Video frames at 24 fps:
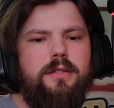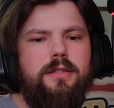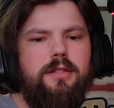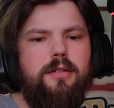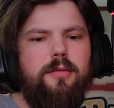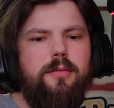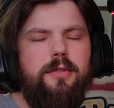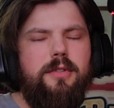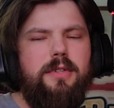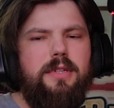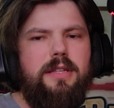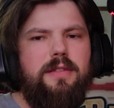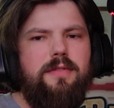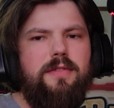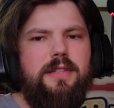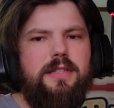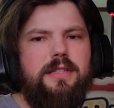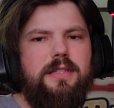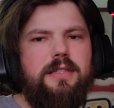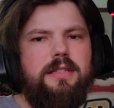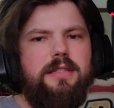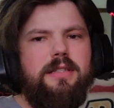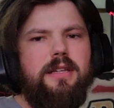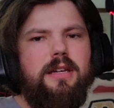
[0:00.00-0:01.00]
So I believe
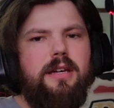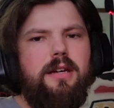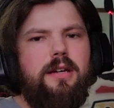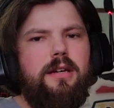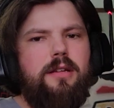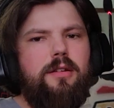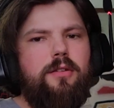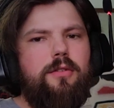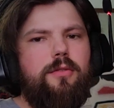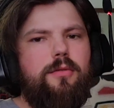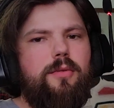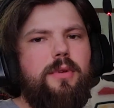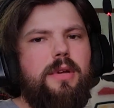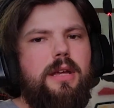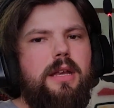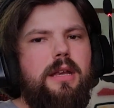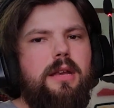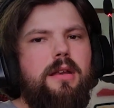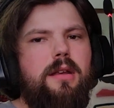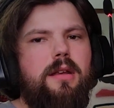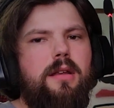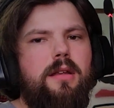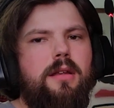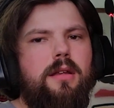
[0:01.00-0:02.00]
this is Kylo
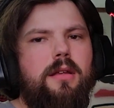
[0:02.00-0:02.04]
Ren.